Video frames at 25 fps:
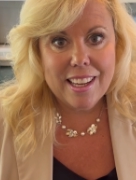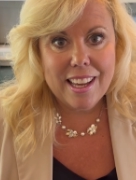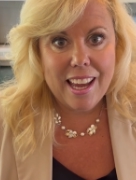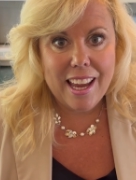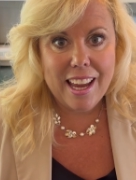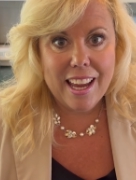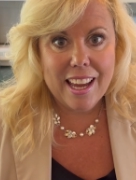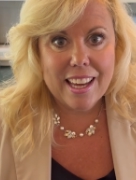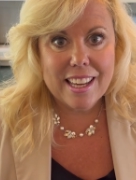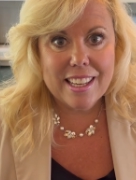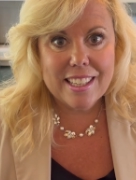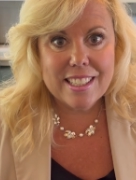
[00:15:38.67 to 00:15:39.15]

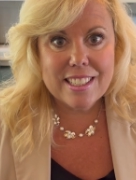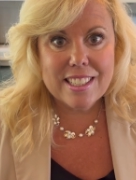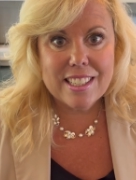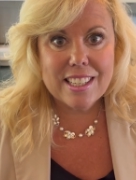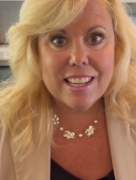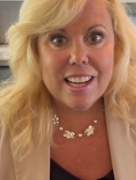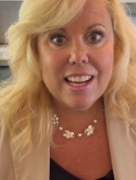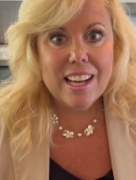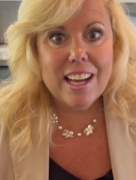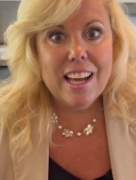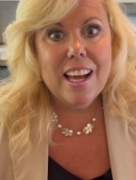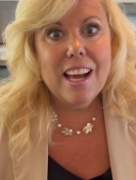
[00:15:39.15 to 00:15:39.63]
And
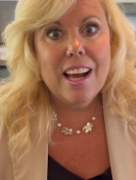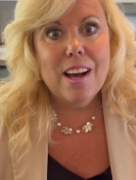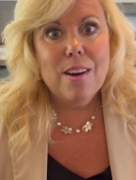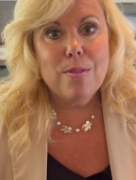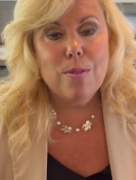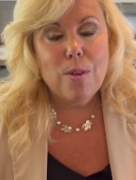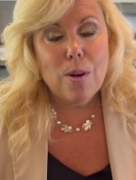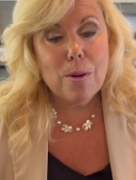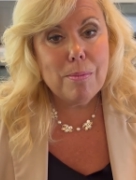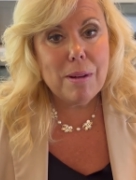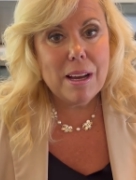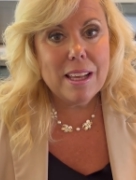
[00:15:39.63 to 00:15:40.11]

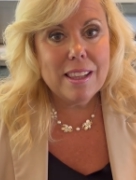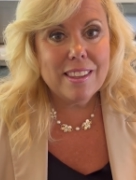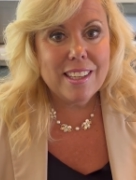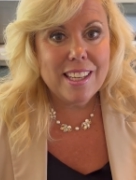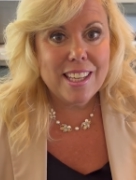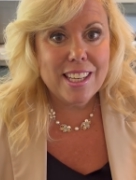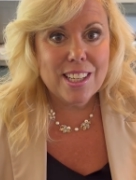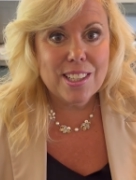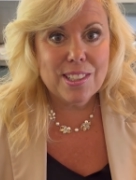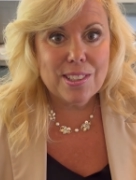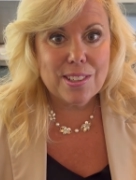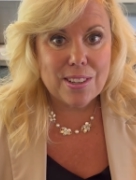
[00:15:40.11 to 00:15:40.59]
for my
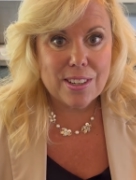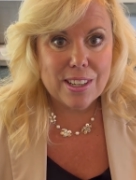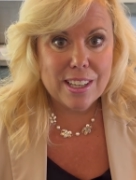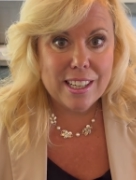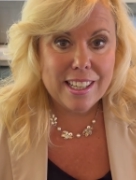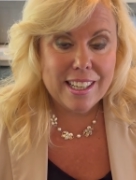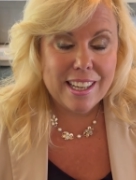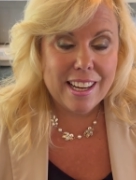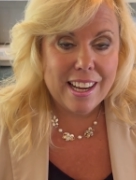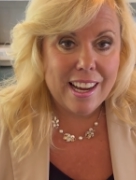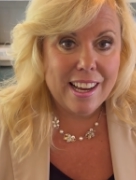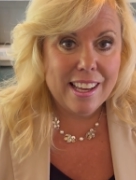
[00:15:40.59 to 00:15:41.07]
lean and
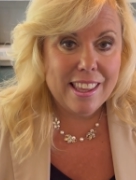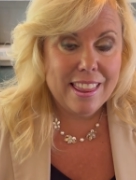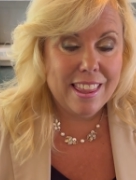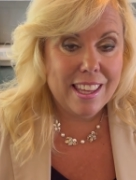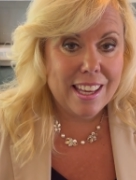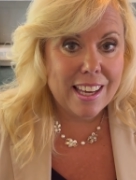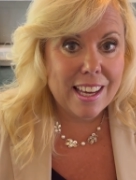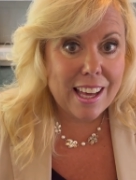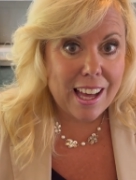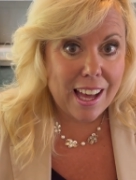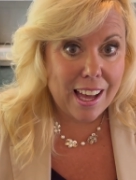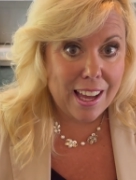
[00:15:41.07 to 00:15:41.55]
green, I
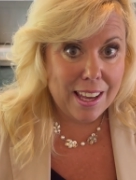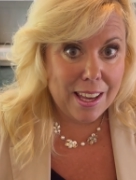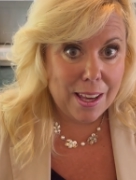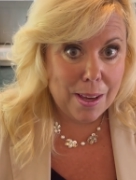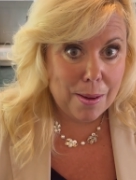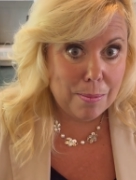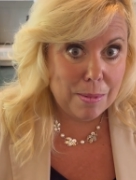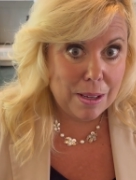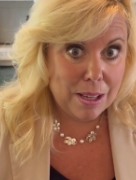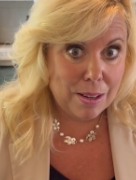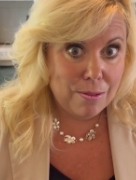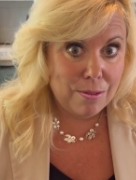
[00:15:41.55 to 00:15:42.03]
think I
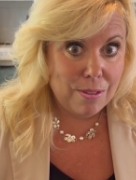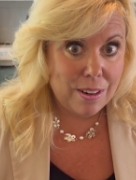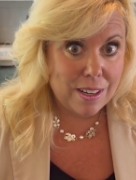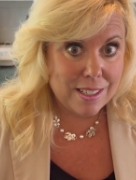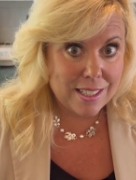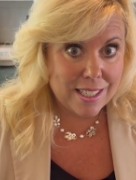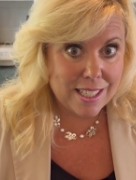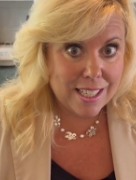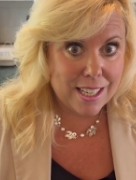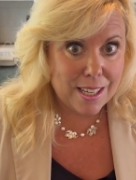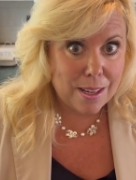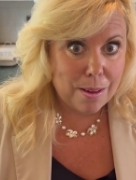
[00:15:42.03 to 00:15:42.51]
am
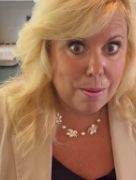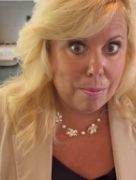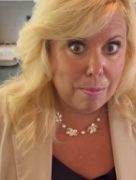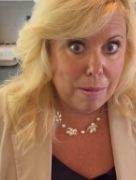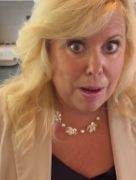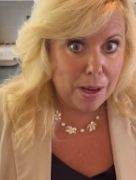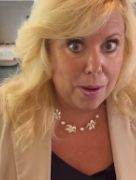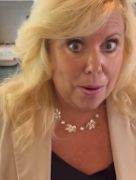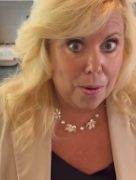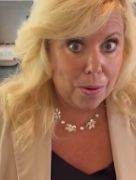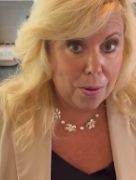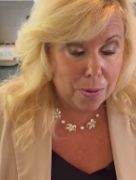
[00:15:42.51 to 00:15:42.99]
inventing
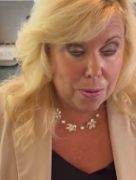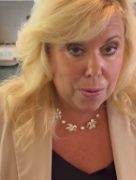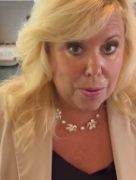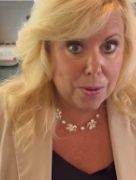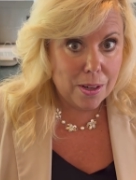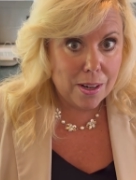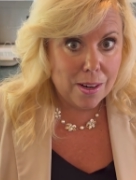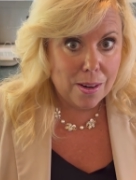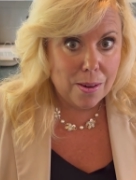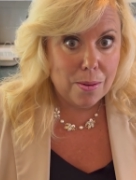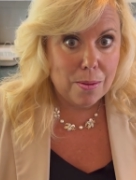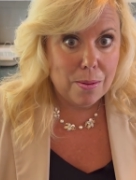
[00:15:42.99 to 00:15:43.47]
my
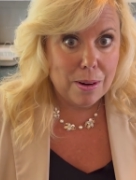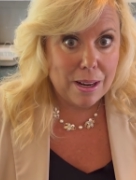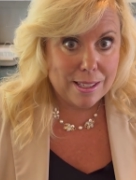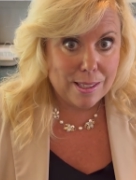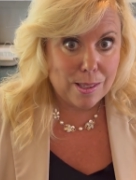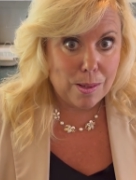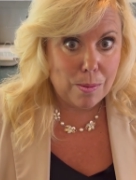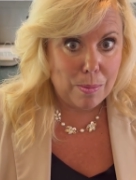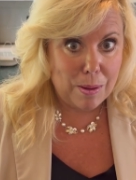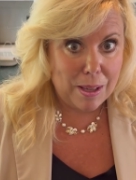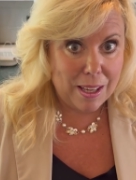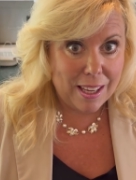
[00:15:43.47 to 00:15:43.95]
own
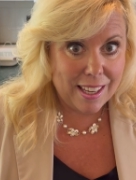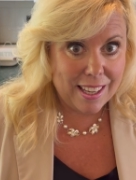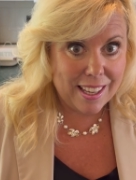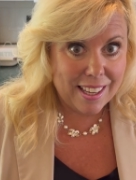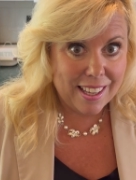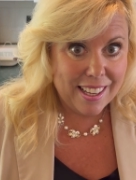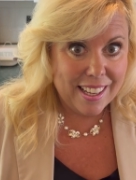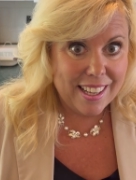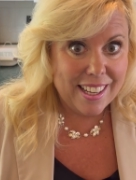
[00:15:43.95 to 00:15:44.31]
recipe.